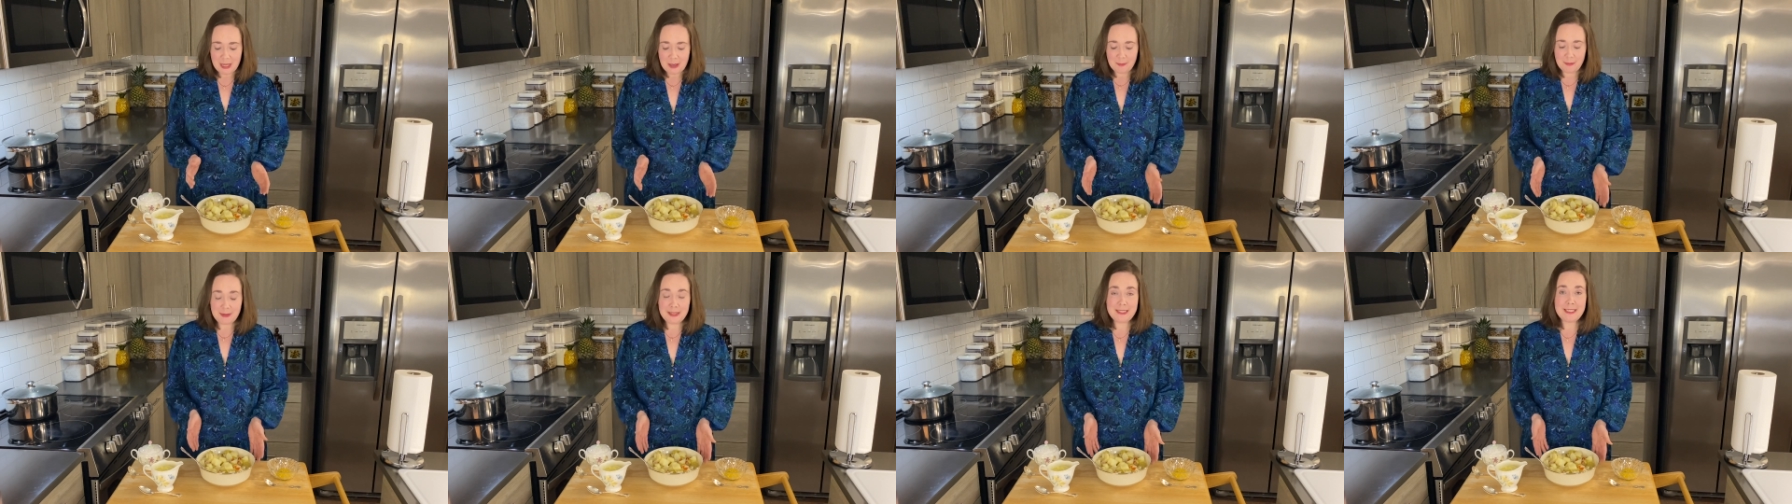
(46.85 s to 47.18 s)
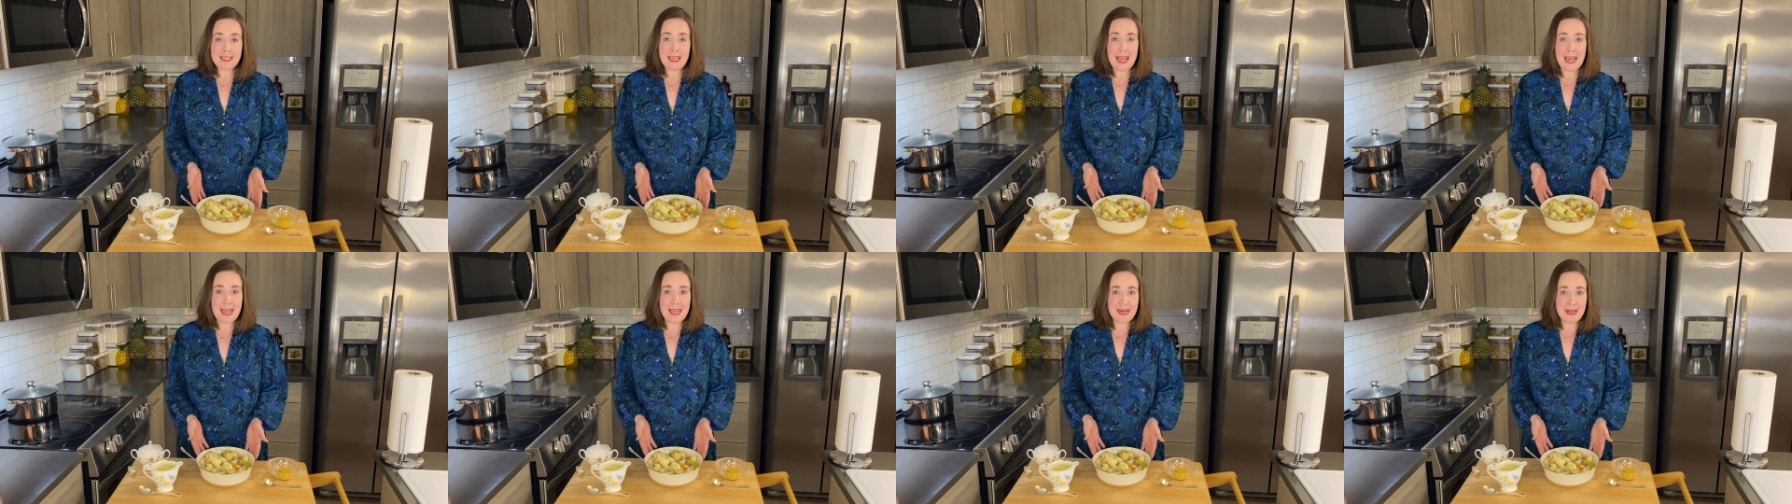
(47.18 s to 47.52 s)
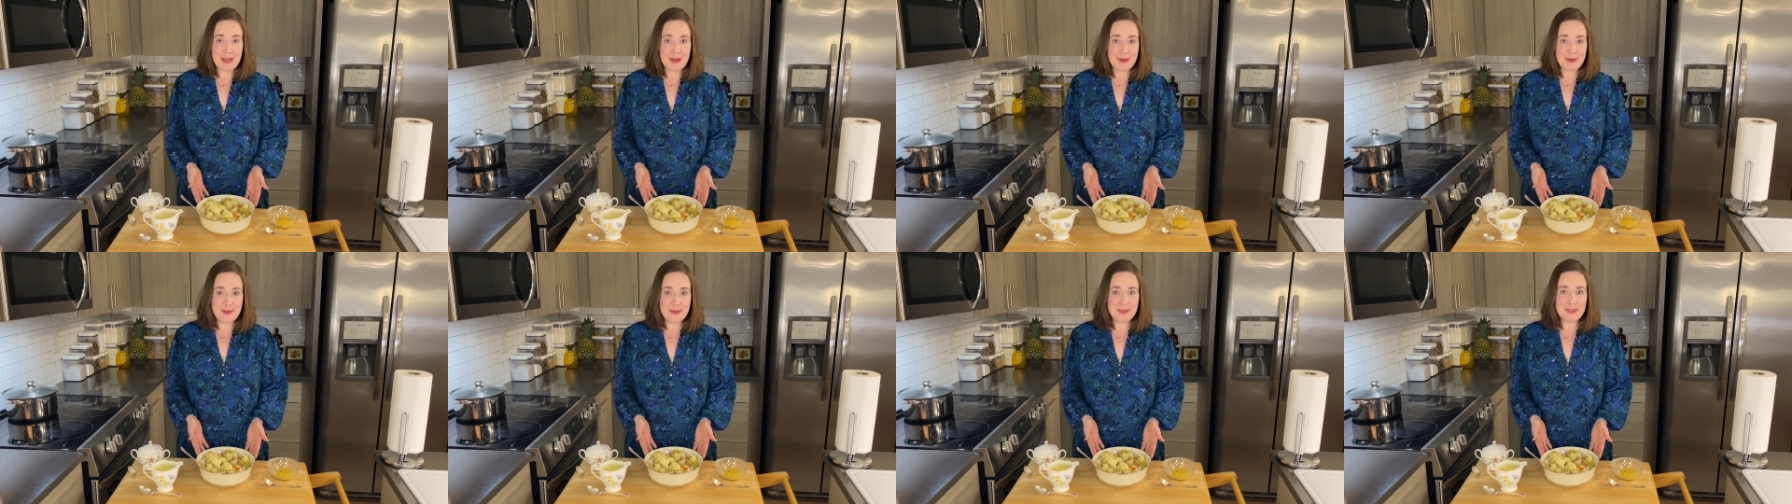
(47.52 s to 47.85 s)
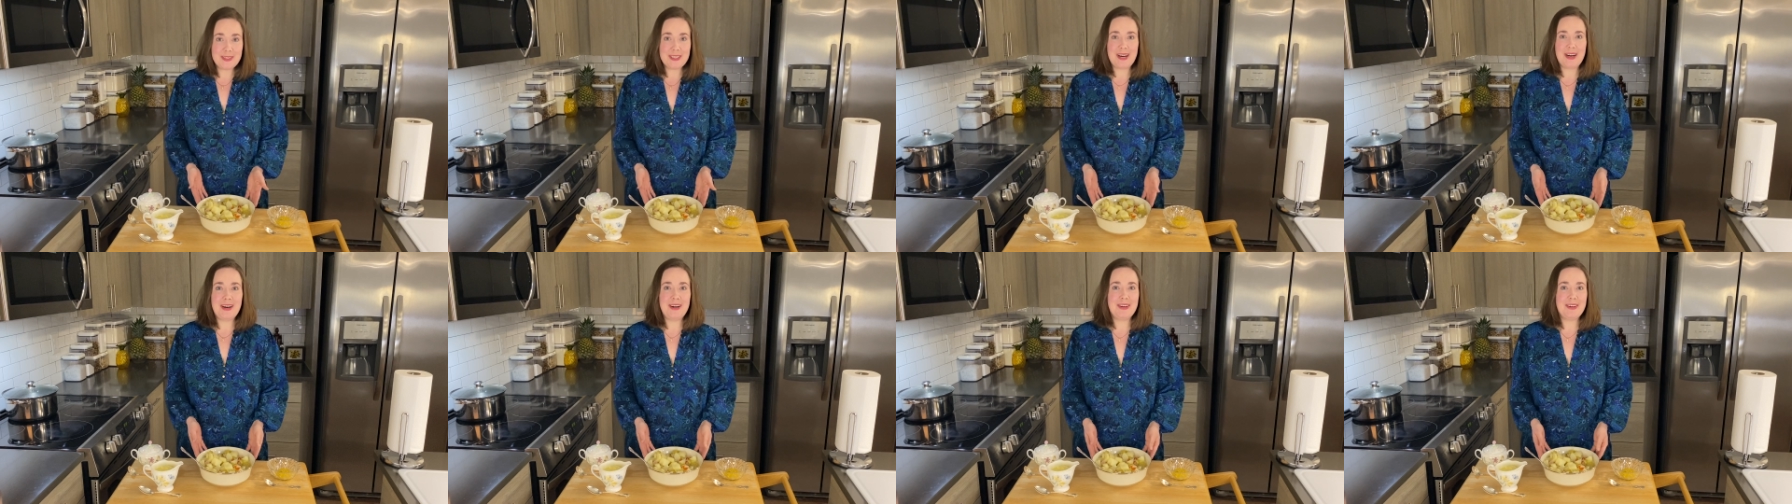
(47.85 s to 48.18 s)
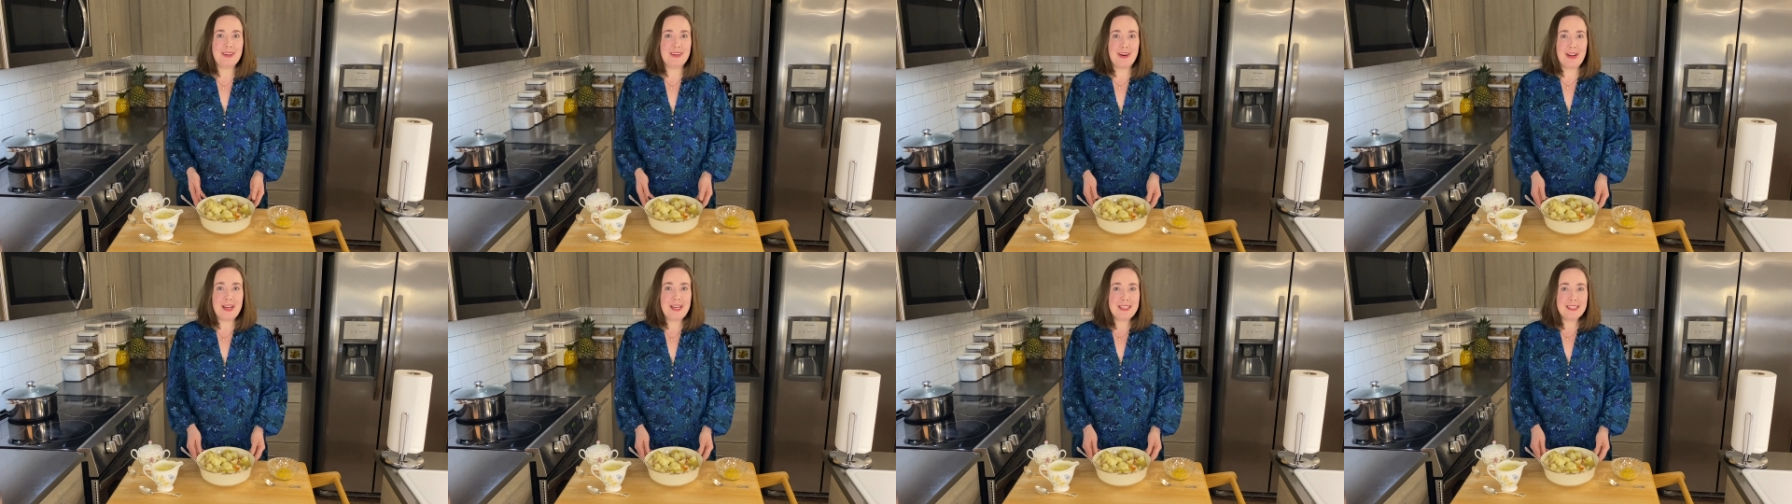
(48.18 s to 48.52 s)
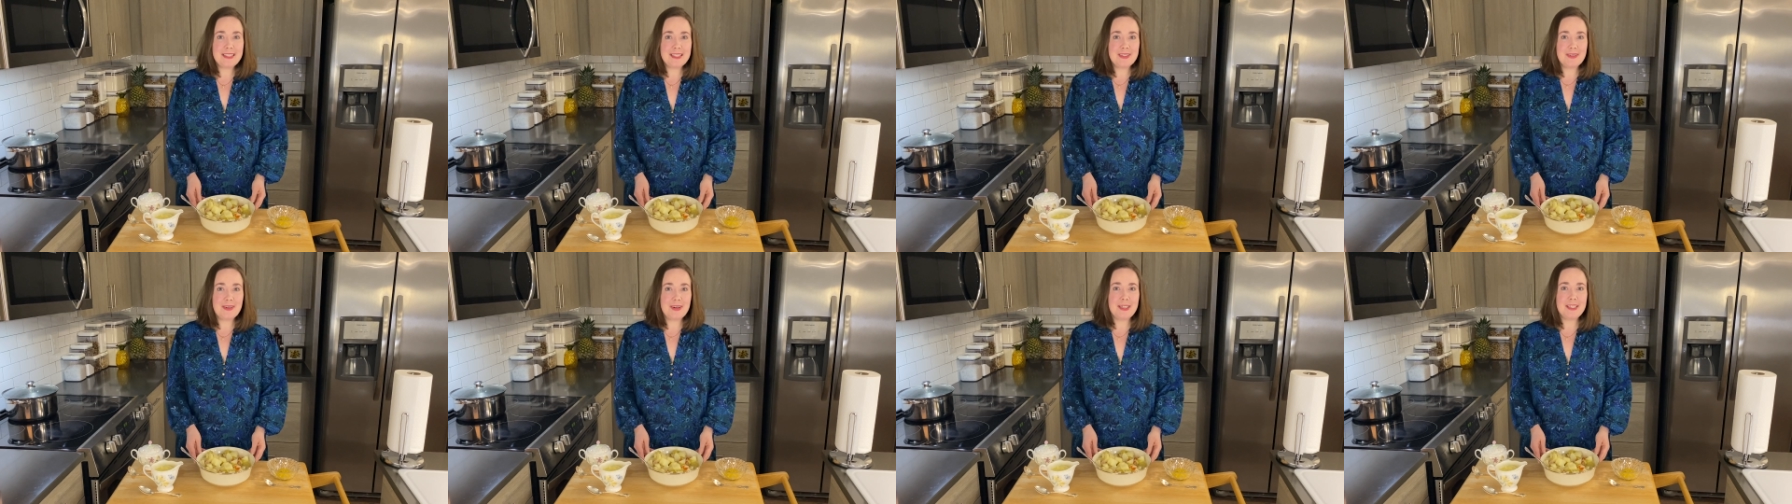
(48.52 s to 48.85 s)
Potatoes are a great
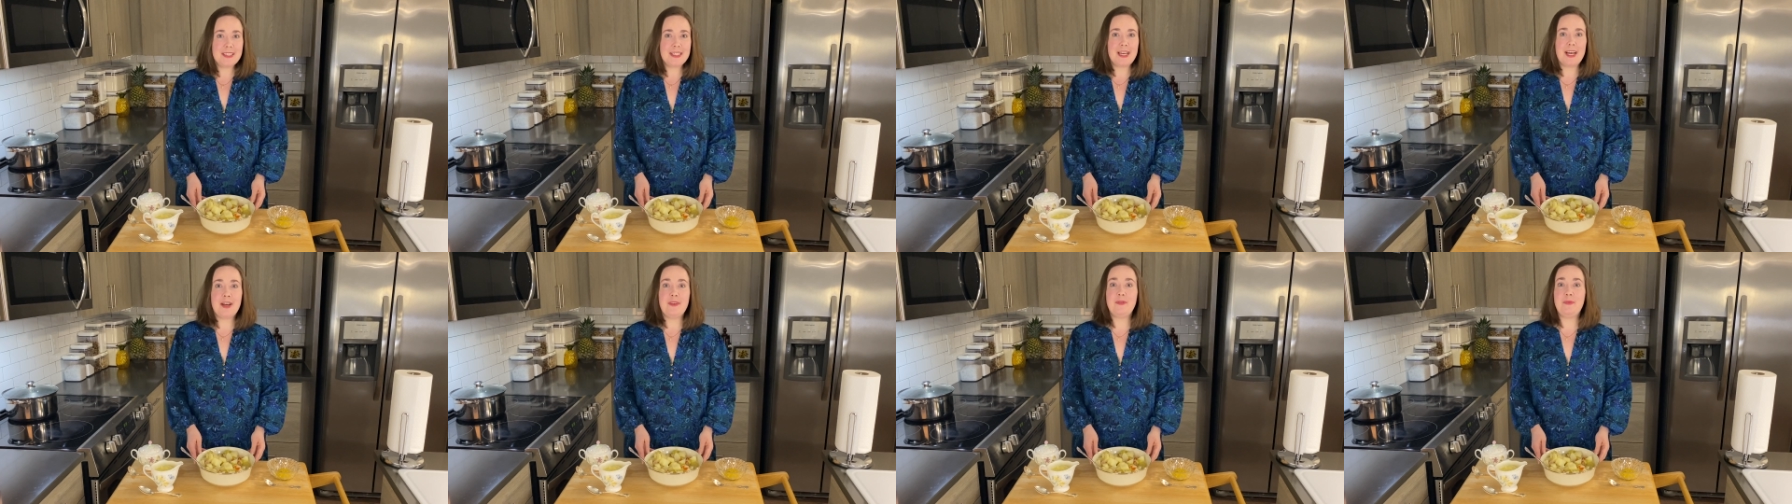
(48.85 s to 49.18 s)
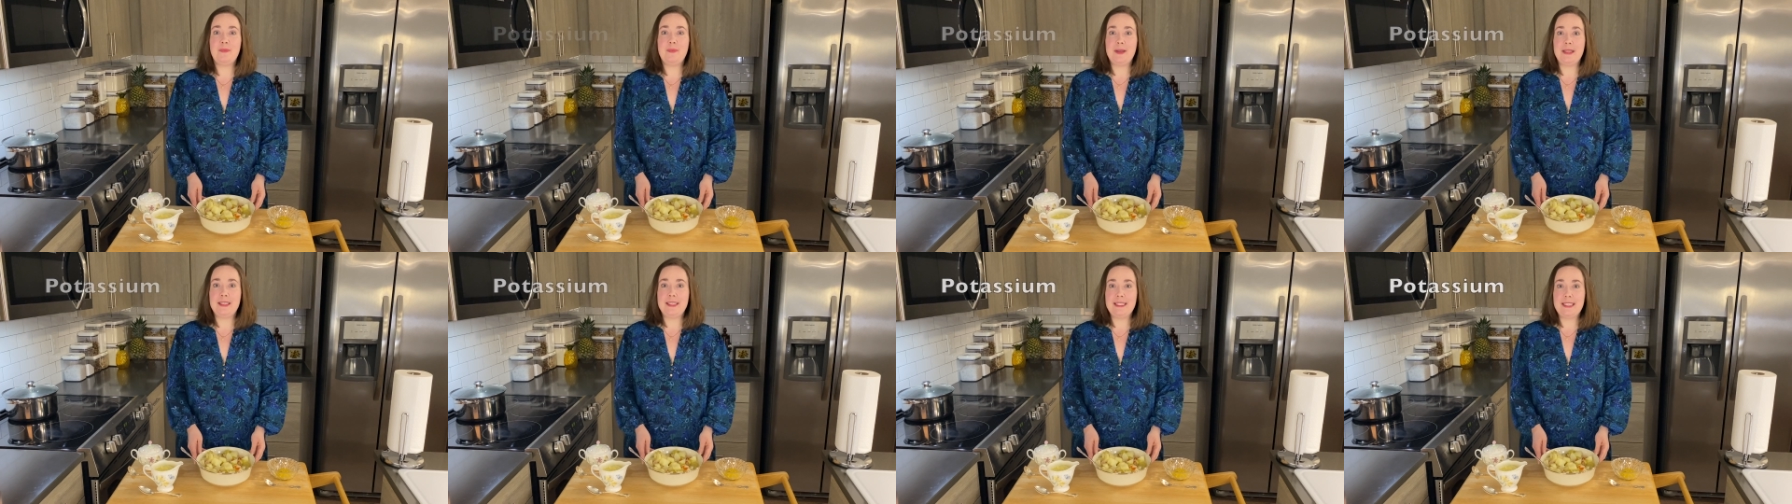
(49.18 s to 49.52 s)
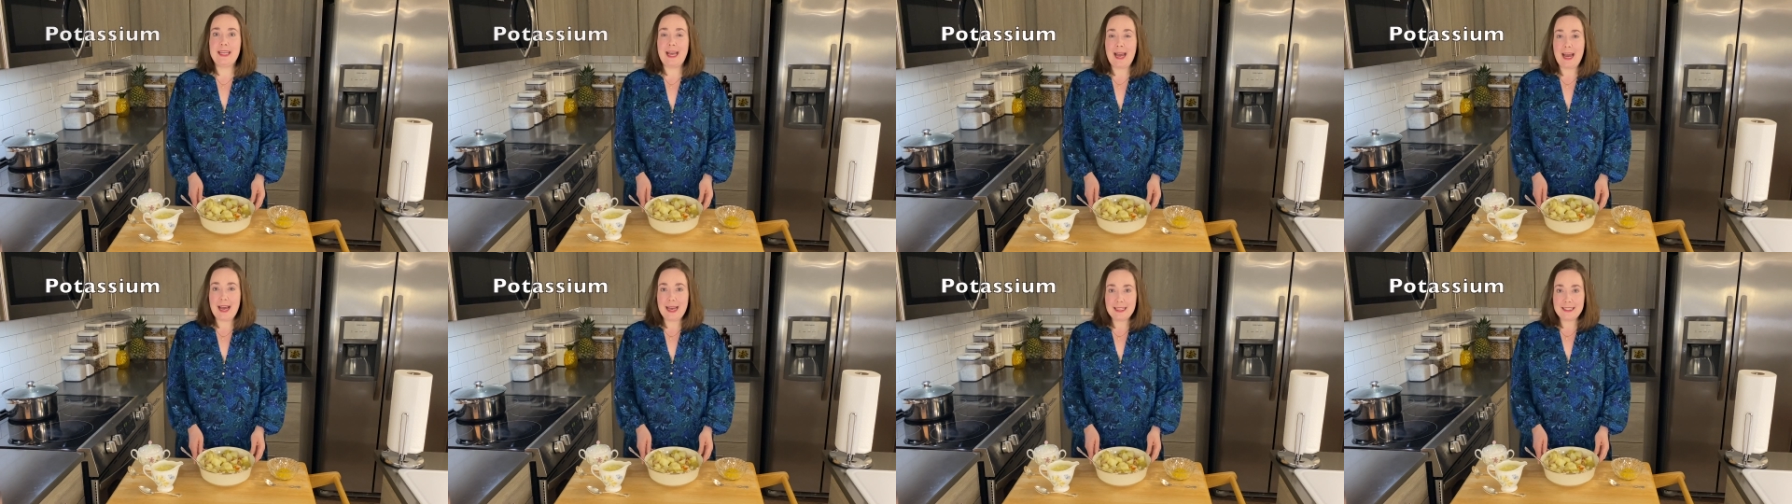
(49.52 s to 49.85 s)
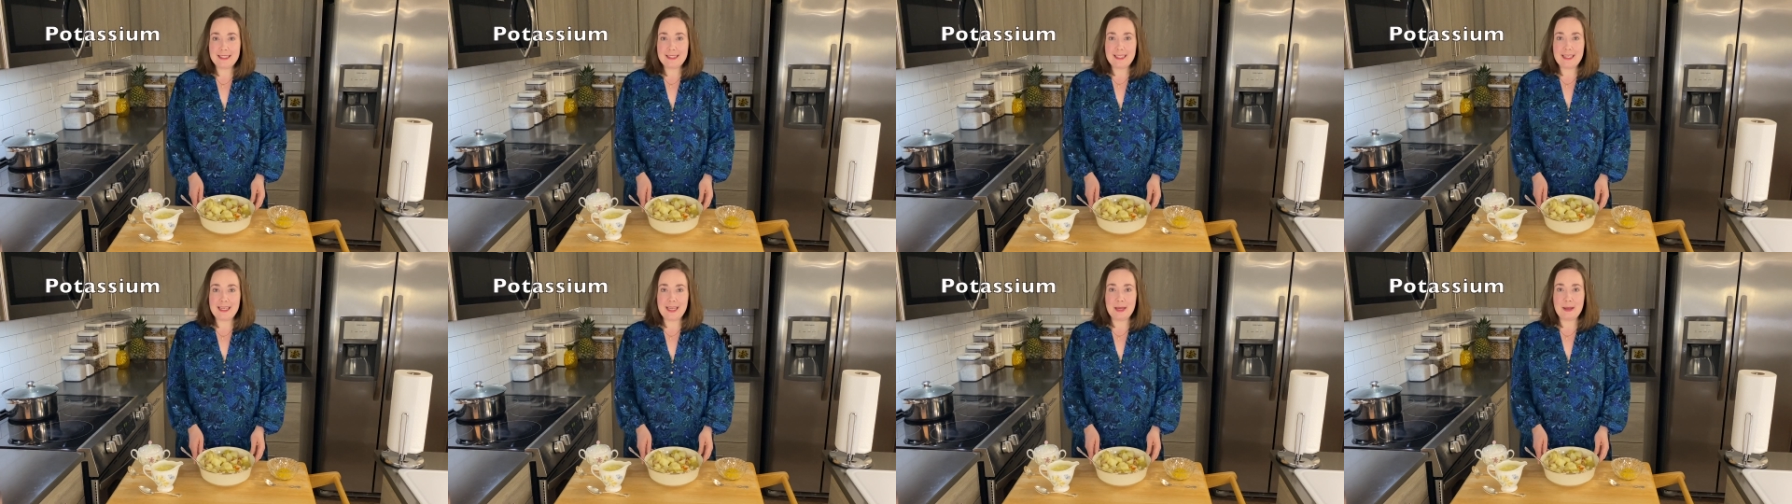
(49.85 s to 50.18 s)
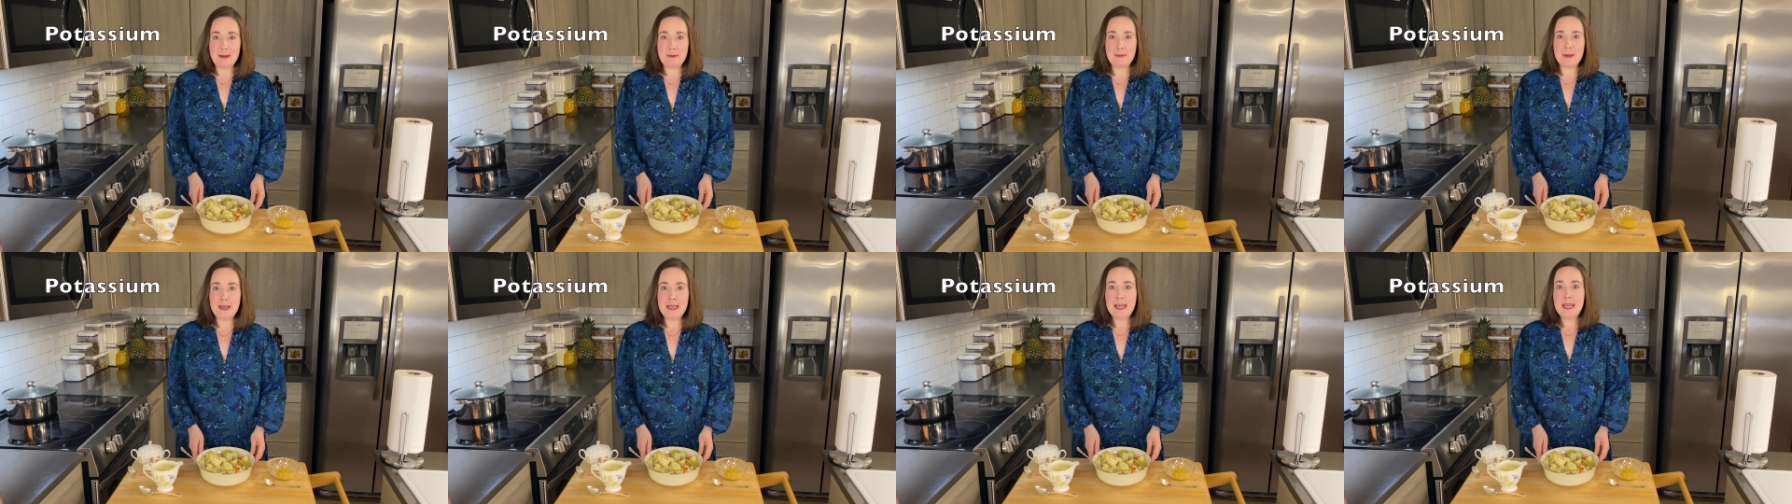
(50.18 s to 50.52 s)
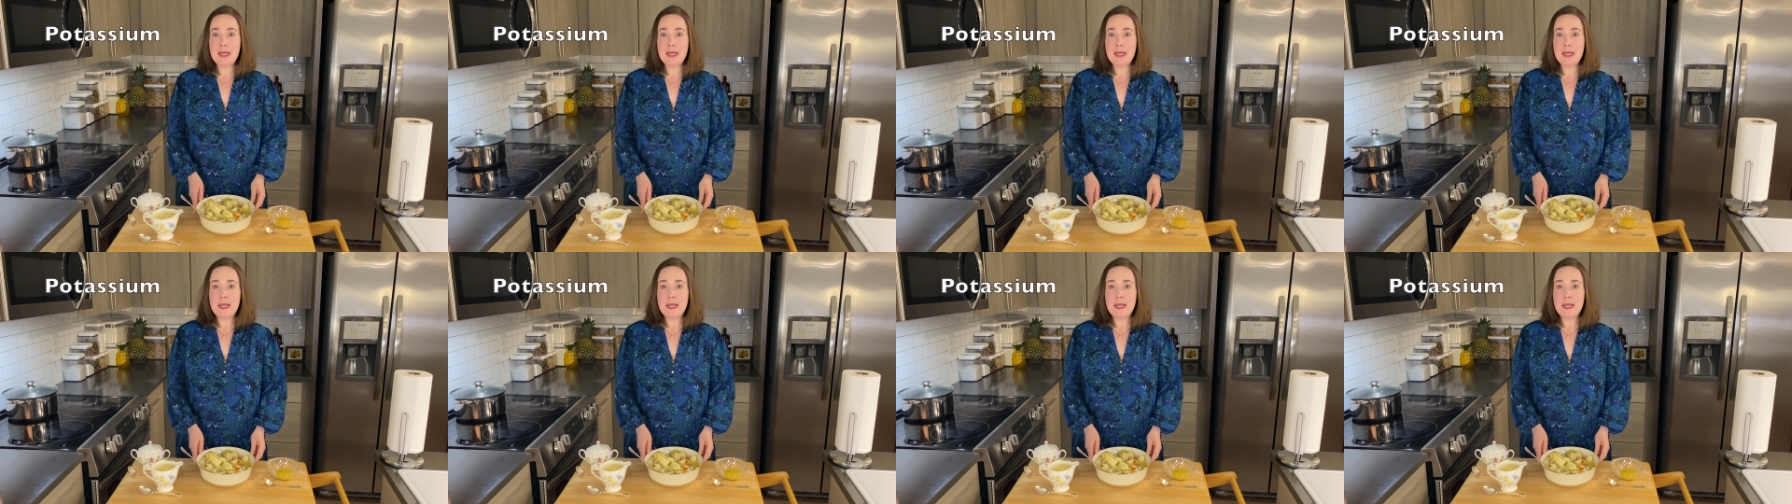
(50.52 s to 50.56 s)
source of potassium.